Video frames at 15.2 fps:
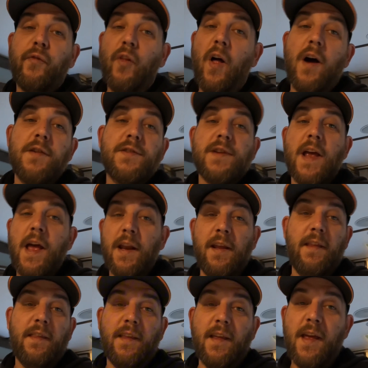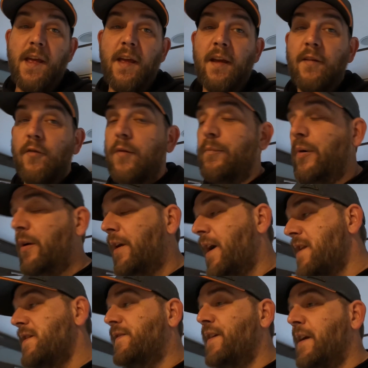flush anything or put
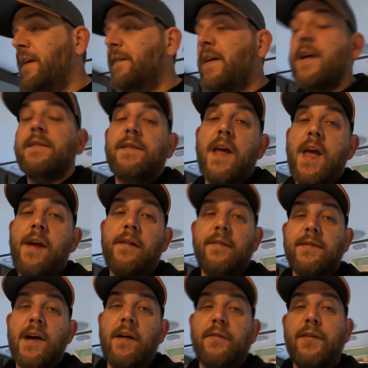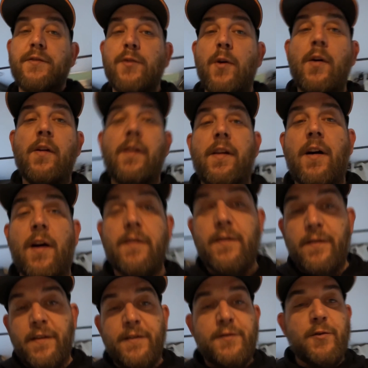anything in that tank or down the toilet
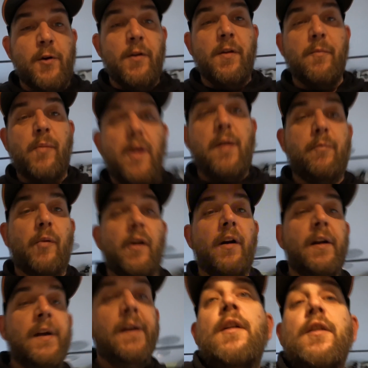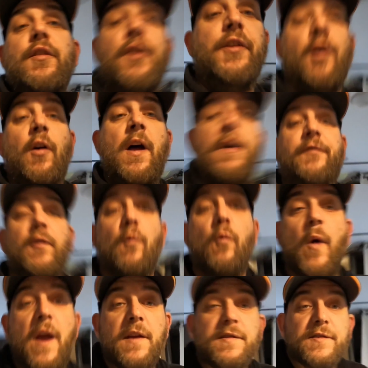other than toilet paper. You don't have to
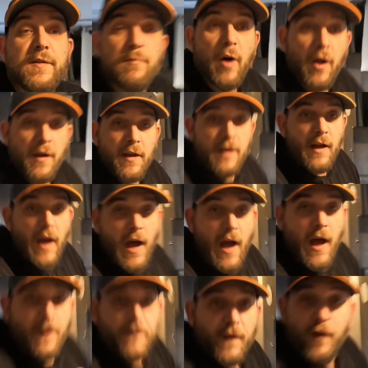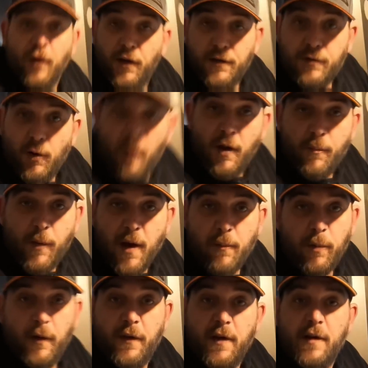waste the money on the good toilet
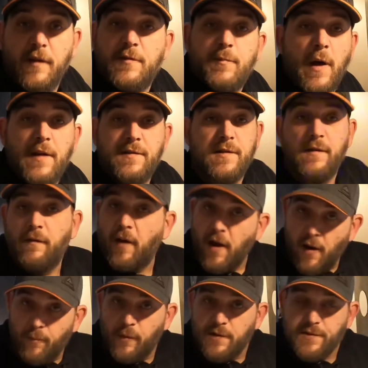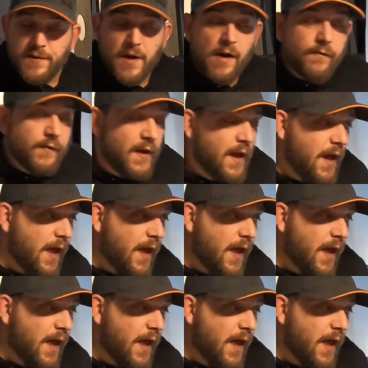paper, the expensive camper stuff.